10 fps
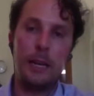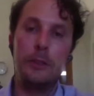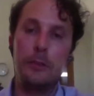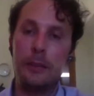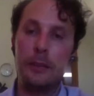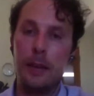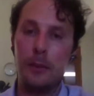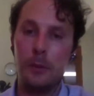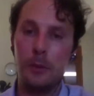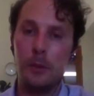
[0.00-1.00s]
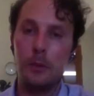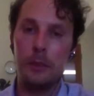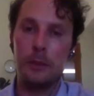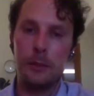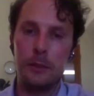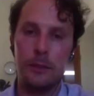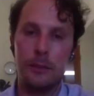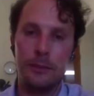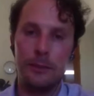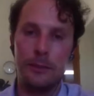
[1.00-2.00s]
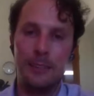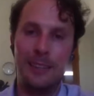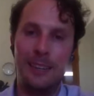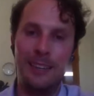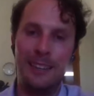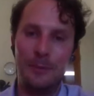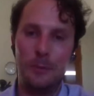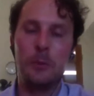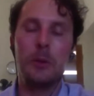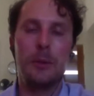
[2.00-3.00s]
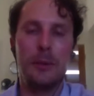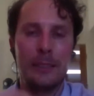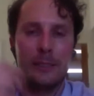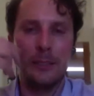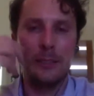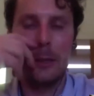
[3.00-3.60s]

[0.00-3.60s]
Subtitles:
I can address that real quick too. But we'll come back to it.